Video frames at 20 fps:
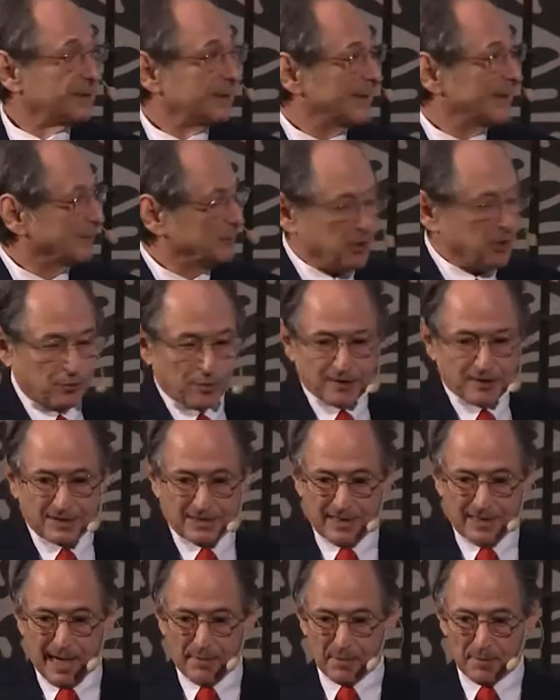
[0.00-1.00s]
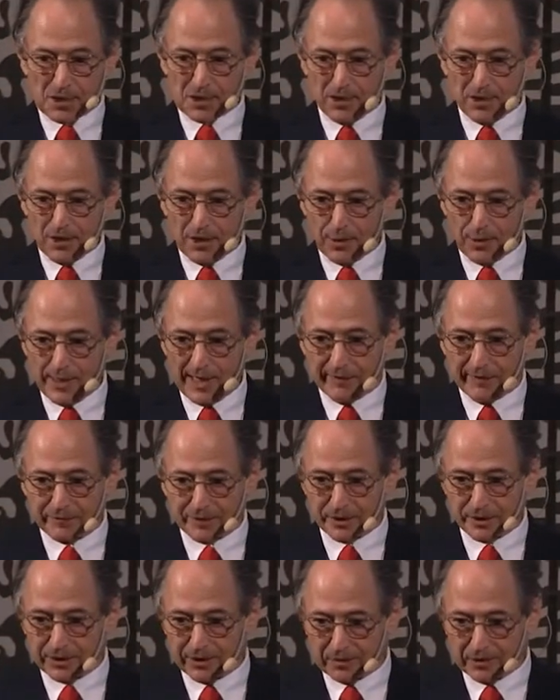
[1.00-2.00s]
I'm just trying to see how much longer I have
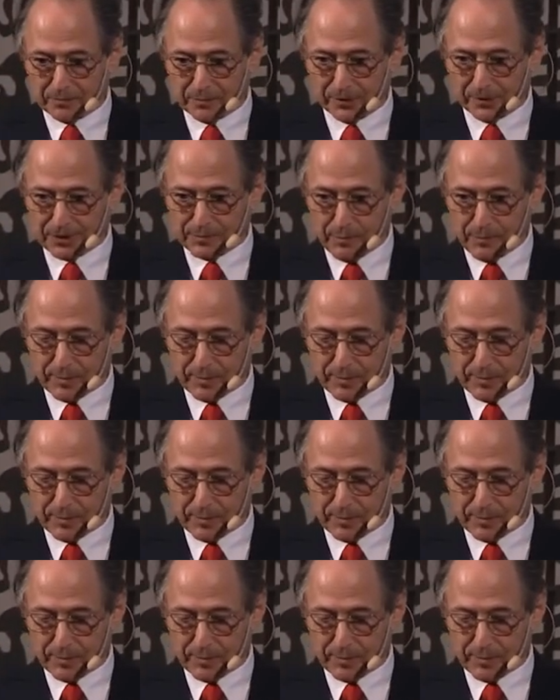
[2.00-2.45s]
to go because we